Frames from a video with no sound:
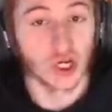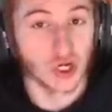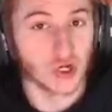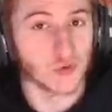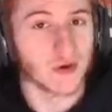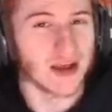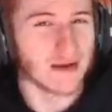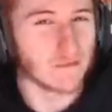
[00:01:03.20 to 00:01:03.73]

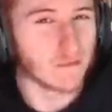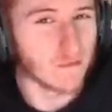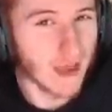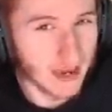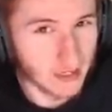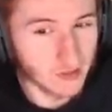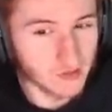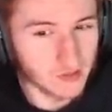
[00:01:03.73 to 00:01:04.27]
new
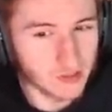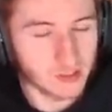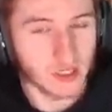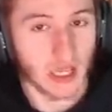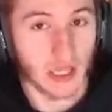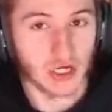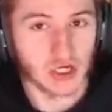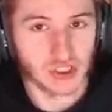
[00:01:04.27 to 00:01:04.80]
events
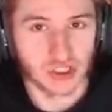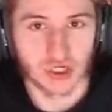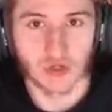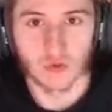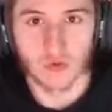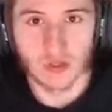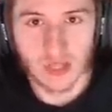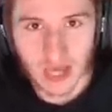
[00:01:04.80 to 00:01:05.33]
and
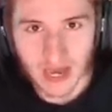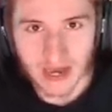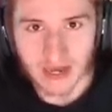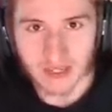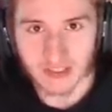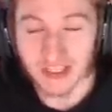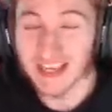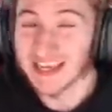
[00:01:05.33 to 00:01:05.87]
new
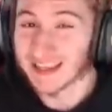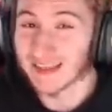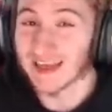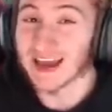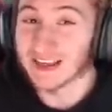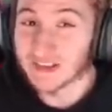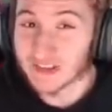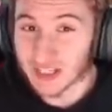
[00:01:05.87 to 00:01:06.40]
cars.
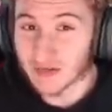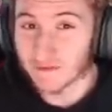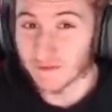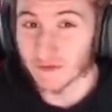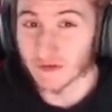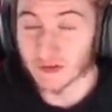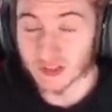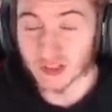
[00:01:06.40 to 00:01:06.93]
That is
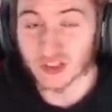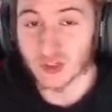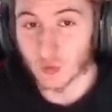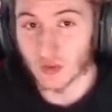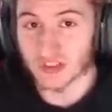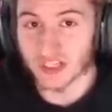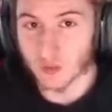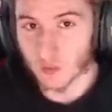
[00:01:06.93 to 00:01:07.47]
different to
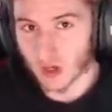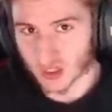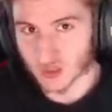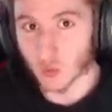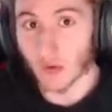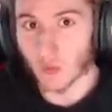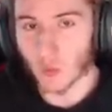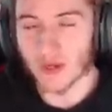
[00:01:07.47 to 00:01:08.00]
what it
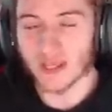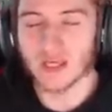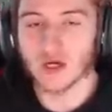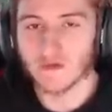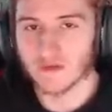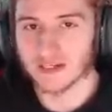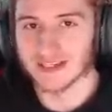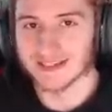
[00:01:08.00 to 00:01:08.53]
was when we
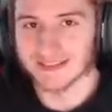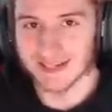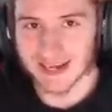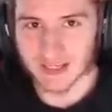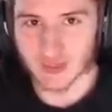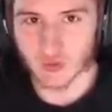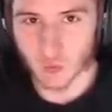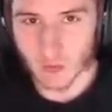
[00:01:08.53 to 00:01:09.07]
covered it last